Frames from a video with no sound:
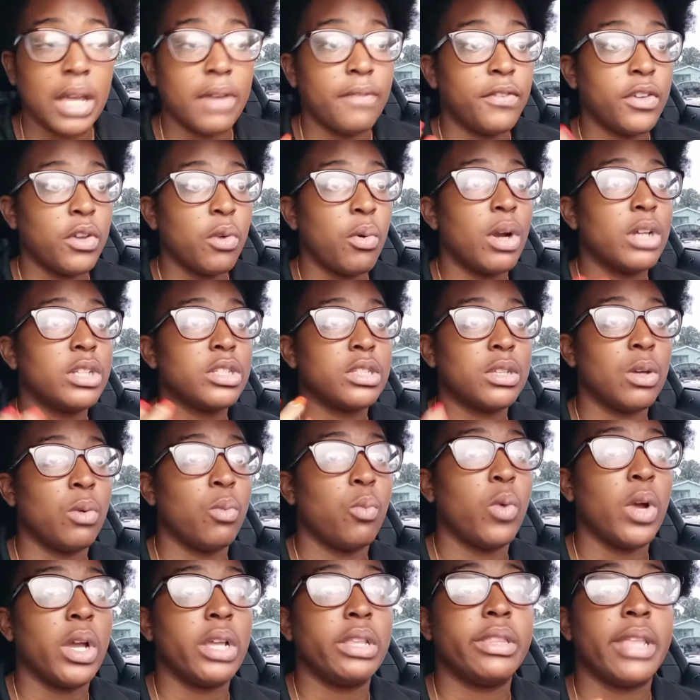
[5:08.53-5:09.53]
if you are
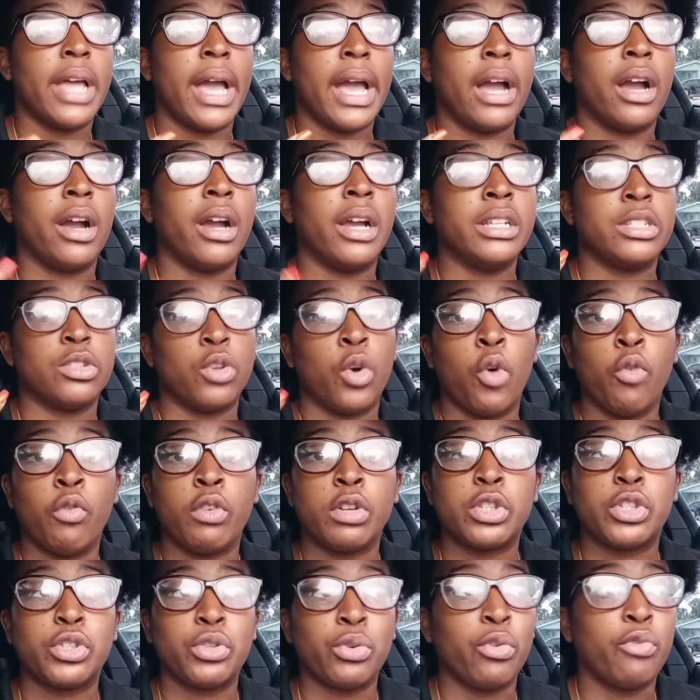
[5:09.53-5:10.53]
someone that is
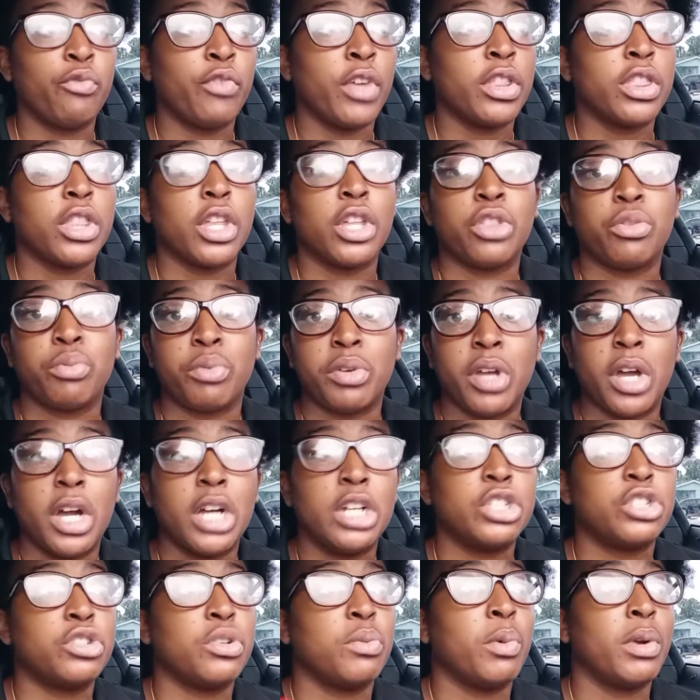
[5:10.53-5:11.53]
over 250,
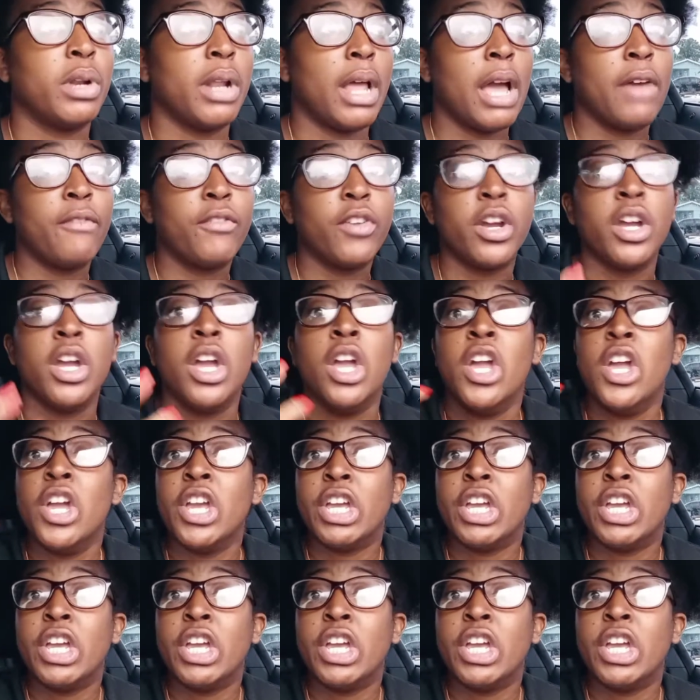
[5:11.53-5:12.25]
300, whatever,